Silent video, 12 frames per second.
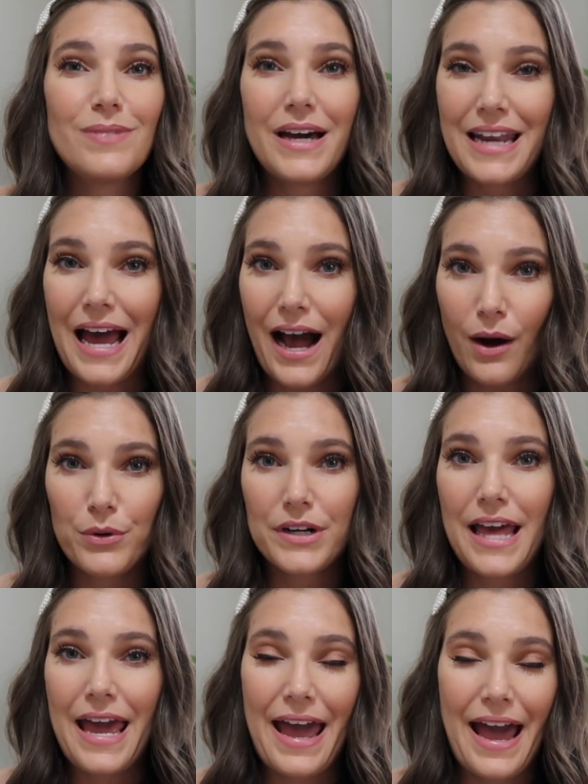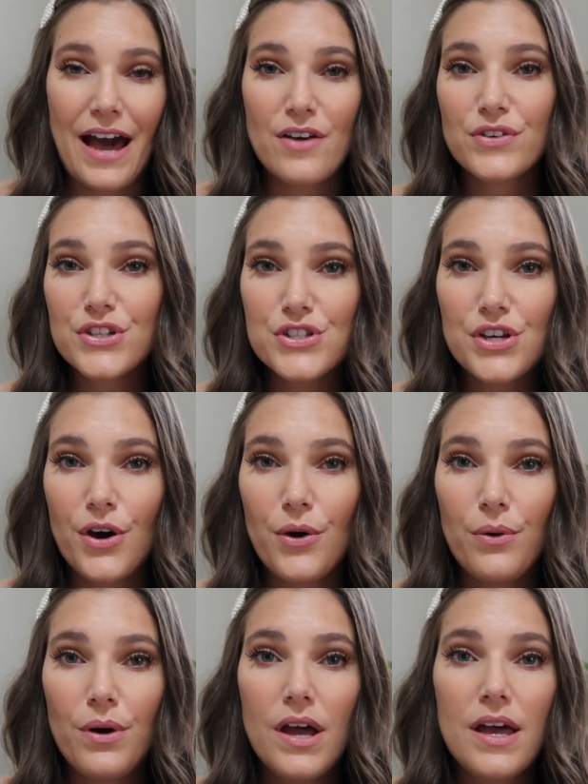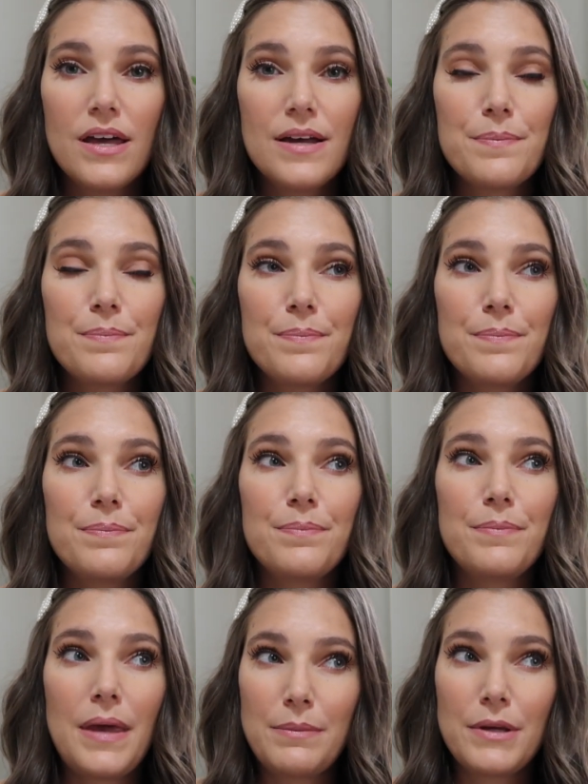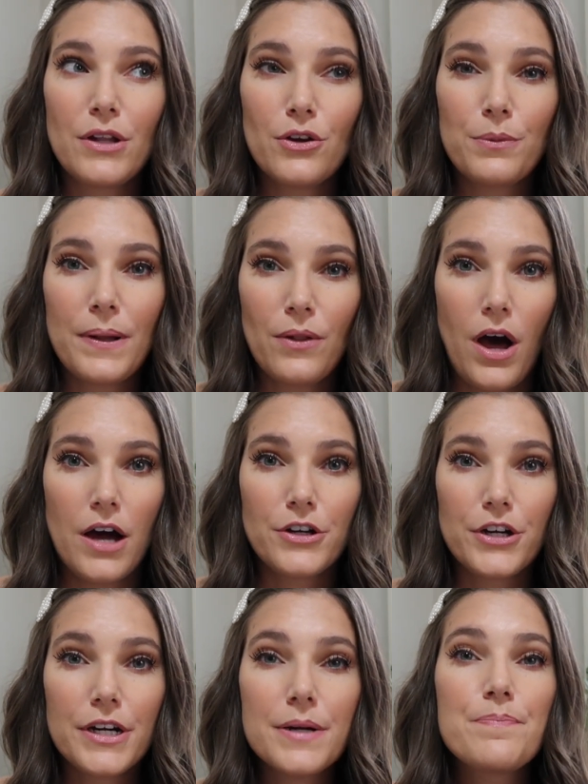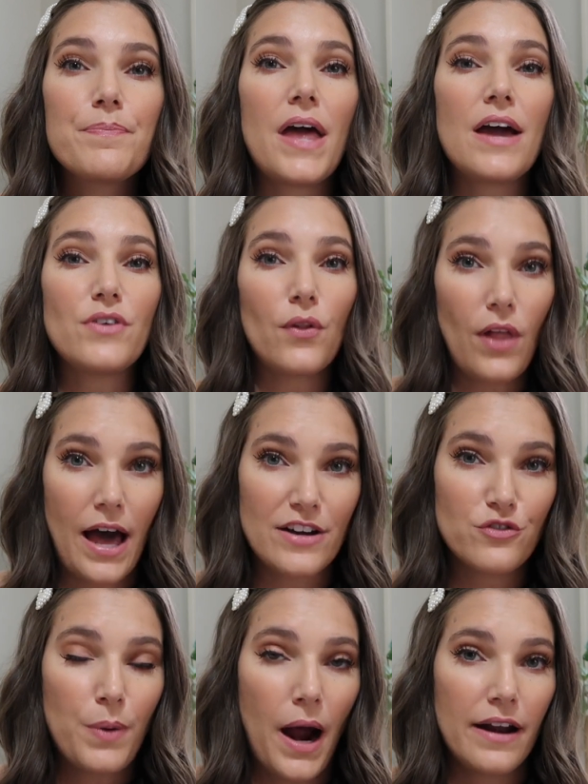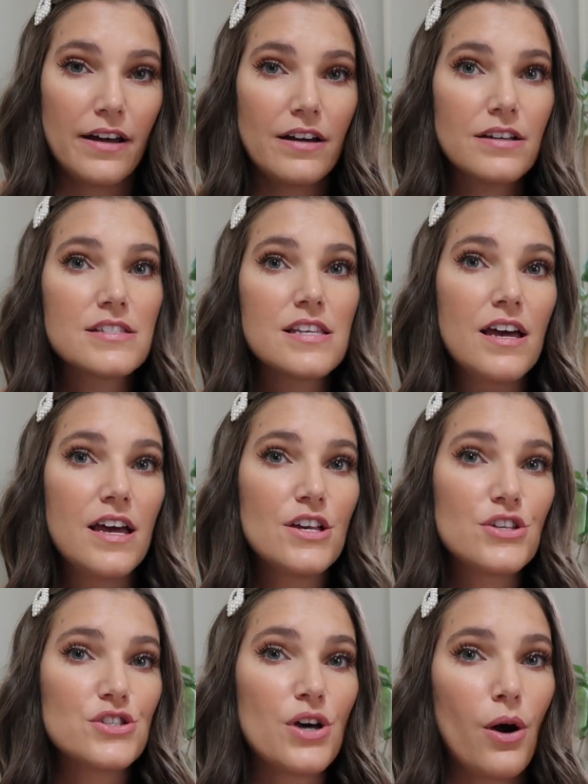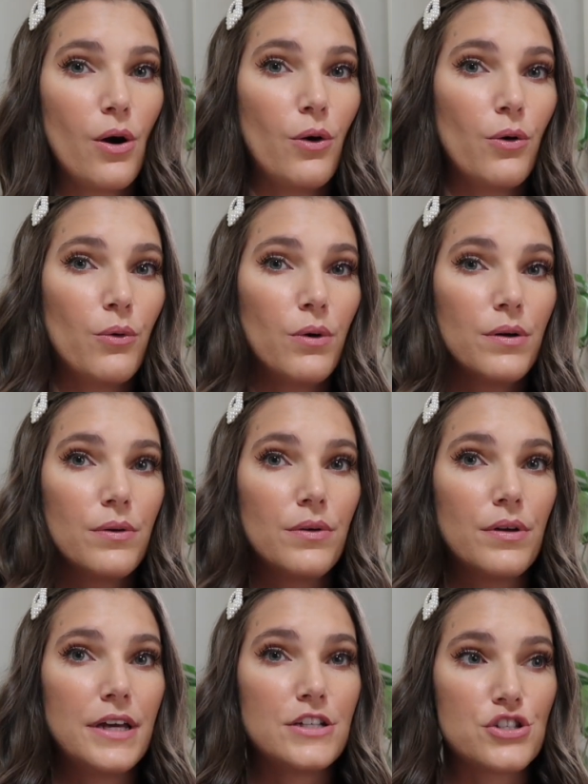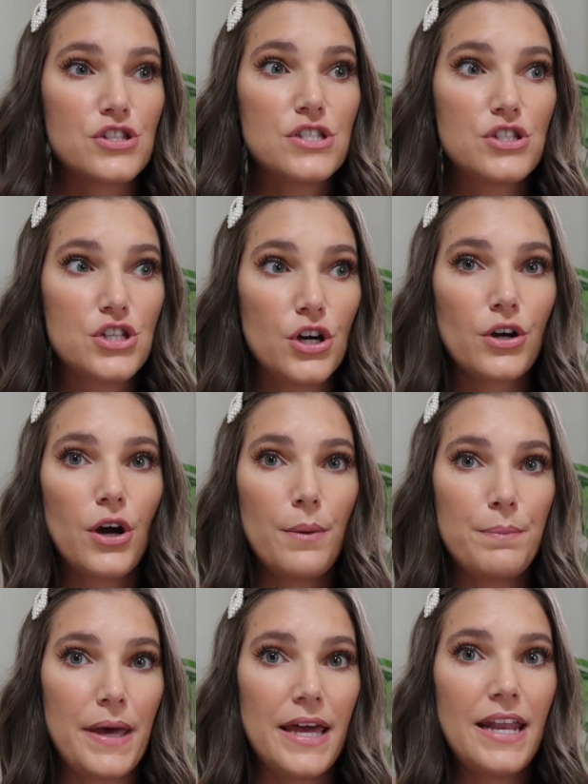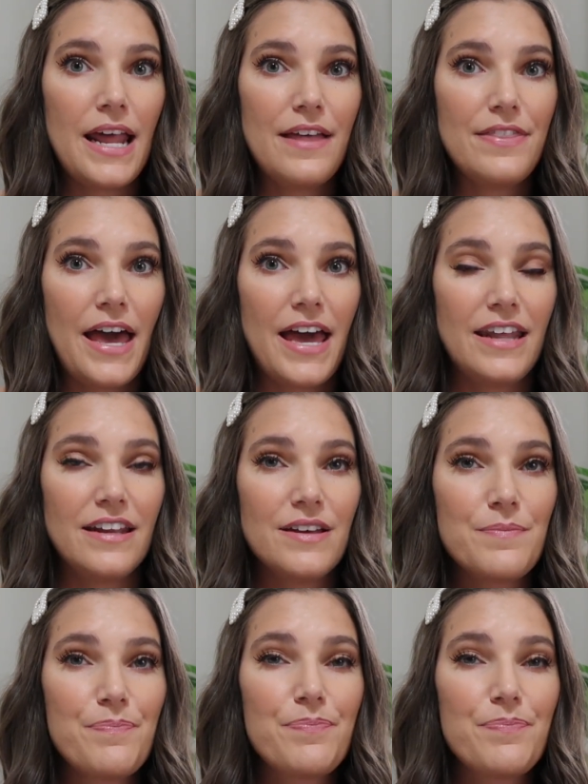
an hour and a half or so, maybe a little bit longer. I have a lot of products, so it just took a bit, and then